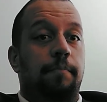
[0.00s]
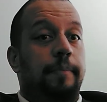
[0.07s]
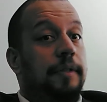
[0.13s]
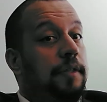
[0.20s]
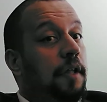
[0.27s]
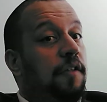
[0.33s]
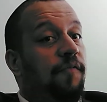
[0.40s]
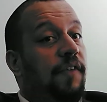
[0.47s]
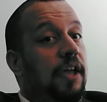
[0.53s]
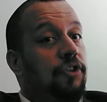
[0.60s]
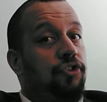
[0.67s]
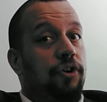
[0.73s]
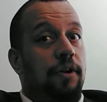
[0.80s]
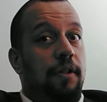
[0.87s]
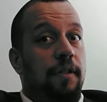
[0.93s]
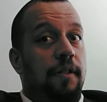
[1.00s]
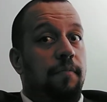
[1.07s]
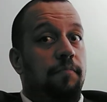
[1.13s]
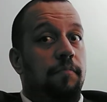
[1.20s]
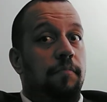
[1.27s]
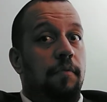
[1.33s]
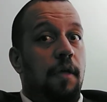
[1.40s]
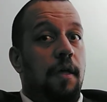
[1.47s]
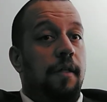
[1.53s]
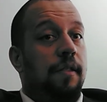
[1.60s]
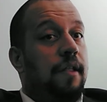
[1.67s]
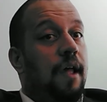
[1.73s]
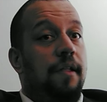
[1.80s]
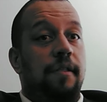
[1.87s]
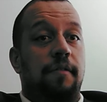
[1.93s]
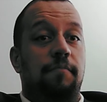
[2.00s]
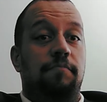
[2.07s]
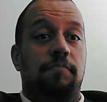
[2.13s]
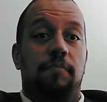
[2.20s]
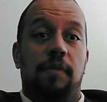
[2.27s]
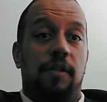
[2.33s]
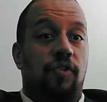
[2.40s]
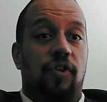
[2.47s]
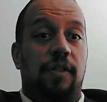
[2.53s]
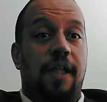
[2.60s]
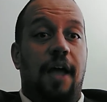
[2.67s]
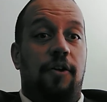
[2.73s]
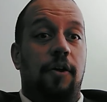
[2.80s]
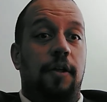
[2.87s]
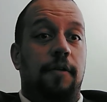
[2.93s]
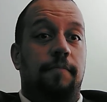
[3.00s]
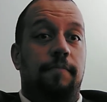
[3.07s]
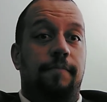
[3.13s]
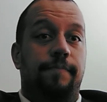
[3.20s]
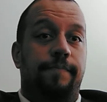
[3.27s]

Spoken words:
but this fake journalism says it's just not good.